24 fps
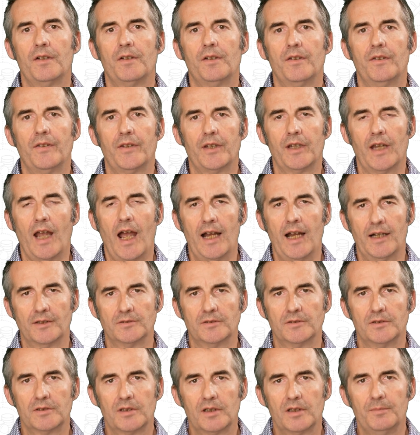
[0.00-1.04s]
the
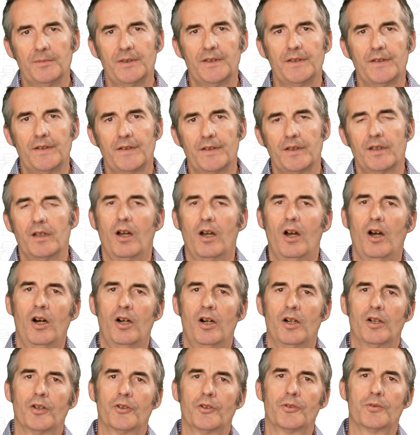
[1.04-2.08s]
algo commands
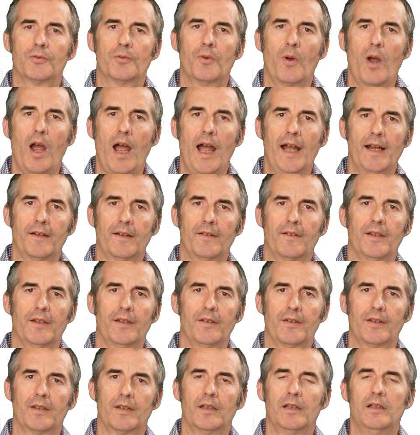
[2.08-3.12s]
or to
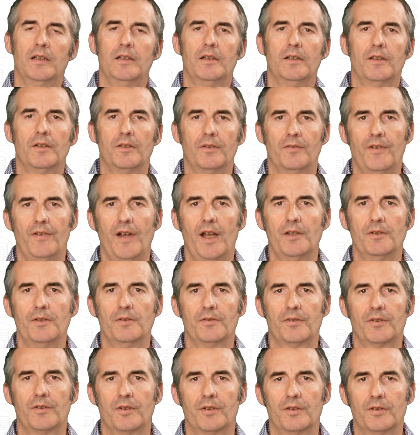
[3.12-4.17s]
access the various